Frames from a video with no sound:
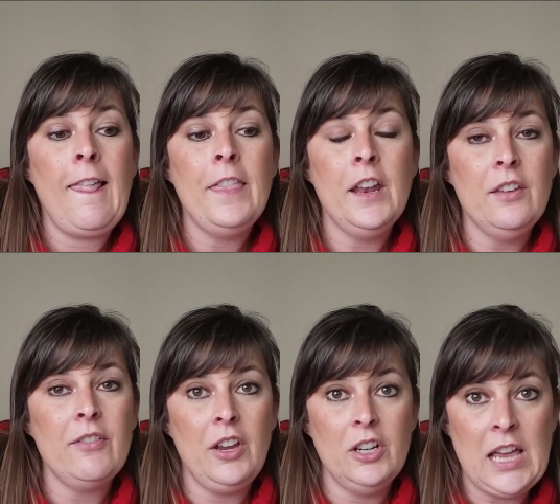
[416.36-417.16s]
Then you've
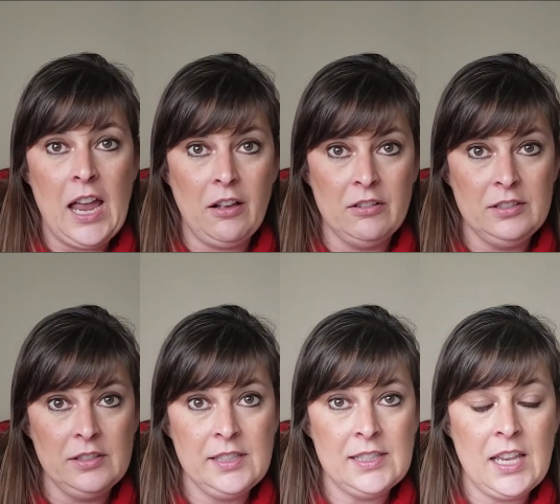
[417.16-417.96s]
got your
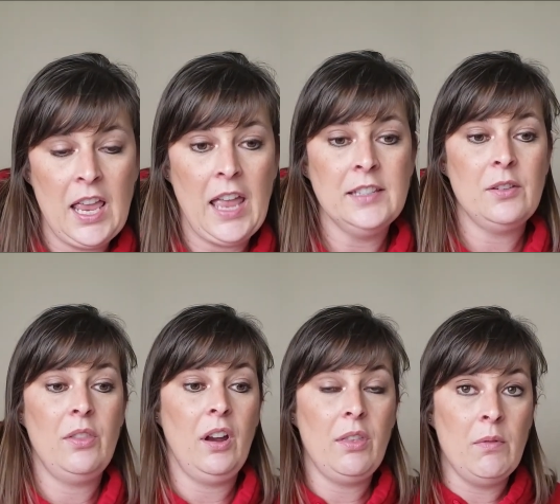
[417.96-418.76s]
tackles. And so
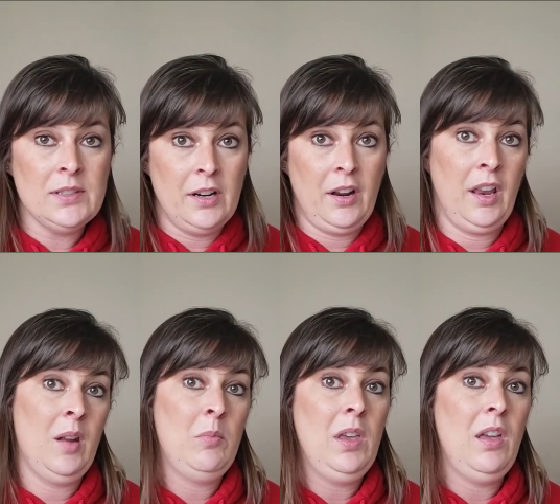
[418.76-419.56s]
they're the ones that are
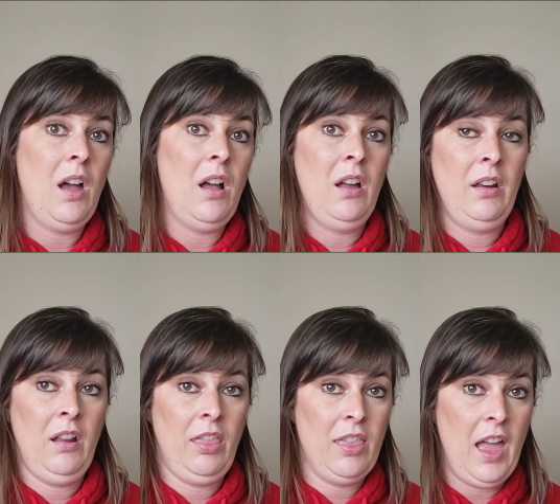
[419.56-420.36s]
gonna be
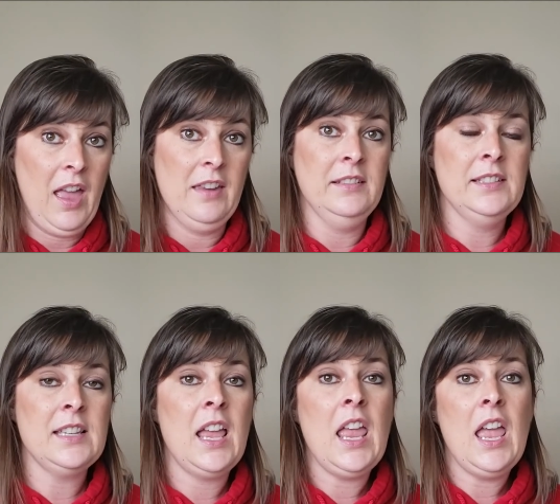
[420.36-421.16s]
on the ends.
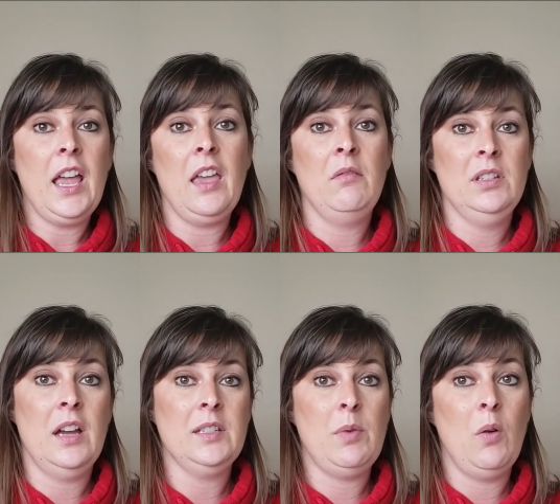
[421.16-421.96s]
Again, we
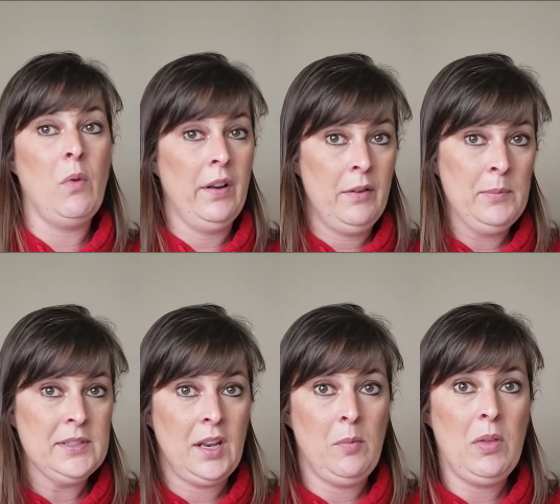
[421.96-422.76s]
talked about one of them is
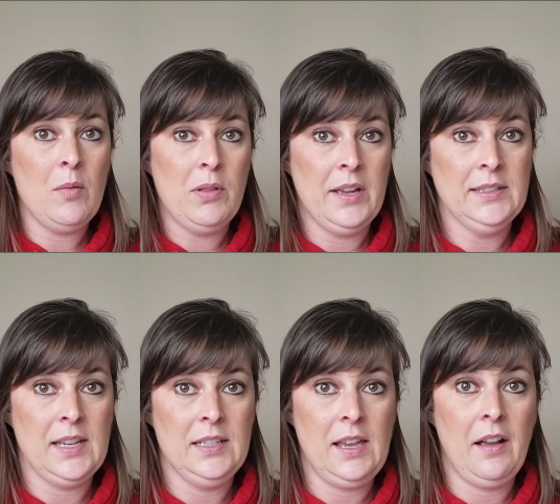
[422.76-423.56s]
gonna be the
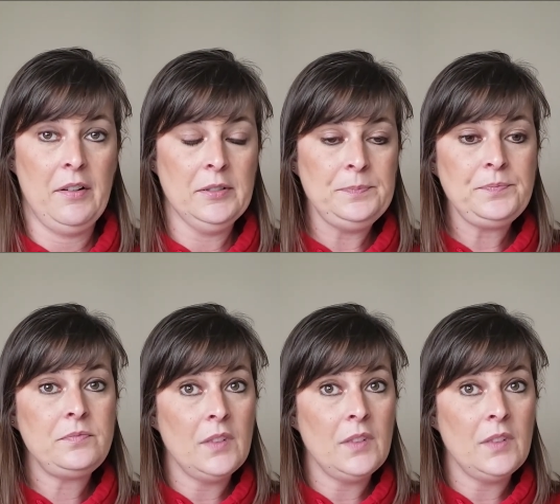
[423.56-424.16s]
blindside tackle.